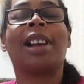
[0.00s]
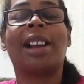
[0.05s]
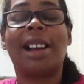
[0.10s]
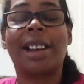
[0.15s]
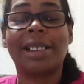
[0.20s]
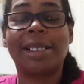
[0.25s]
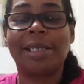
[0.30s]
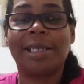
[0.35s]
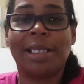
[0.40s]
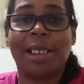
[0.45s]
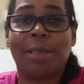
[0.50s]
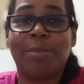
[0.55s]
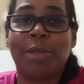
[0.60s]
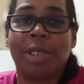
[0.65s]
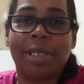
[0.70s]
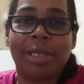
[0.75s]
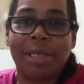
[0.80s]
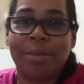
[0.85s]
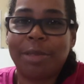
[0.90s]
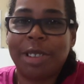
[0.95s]

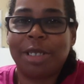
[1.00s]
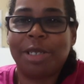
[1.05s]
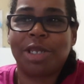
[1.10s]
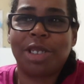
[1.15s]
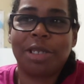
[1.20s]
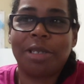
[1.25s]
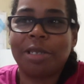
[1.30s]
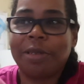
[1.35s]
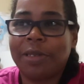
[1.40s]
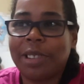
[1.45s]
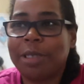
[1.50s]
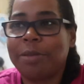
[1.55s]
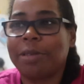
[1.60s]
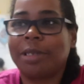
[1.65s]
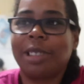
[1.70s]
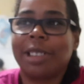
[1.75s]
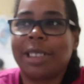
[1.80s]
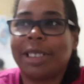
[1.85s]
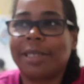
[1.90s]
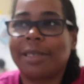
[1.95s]
I'm not sure if they were
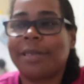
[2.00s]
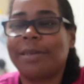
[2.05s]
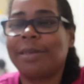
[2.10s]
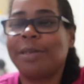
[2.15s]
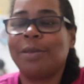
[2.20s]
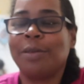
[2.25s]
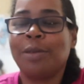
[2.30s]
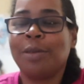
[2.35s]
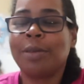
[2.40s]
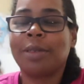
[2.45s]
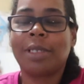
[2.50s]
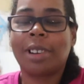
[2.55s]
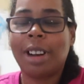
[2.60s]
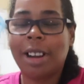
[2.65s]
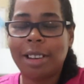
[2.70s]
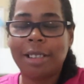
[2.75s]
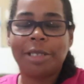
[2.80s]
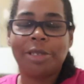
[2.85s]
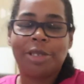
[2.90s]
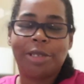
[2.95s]
like in
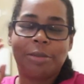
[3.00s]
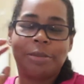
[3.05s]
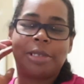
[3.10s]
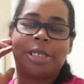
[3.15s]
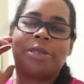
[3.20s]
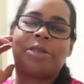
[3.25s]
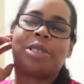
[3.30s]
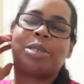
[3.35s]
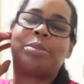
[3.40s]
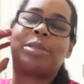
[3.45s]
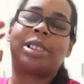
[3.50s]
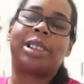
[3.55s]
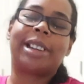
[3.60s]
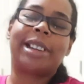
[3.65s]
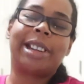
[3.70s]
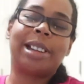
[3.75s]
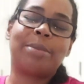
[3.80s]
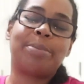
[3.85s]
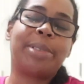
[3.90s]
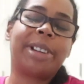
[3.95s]
college or whatever, but
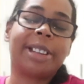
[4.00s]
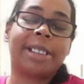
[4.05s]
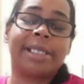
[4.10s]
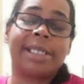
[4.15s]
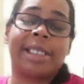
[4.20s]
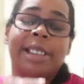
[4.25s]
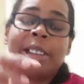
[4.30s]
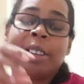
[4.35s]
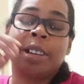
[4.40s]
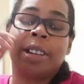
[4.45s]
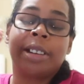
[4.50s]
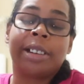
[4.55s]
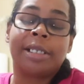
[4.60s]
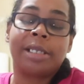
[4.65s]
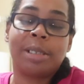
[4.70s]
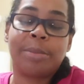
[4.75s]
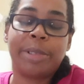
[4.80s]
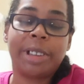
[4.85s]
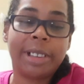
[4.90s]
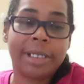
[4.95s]
they get picked
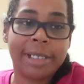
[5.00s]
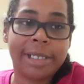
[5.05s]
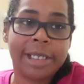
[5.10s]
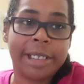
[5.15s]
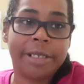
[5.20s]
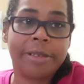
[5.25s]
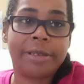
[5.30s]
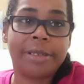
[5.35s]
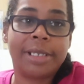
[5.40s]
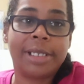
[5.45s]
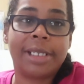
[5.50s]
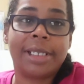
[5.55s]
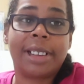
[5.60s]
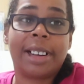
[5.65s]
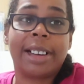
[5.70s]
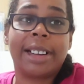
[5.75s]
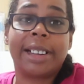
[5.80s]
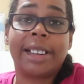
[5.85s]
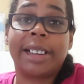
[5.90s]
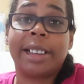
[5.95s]
to be in the secret
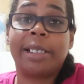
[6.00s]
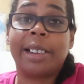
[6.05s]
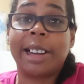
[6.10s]
society.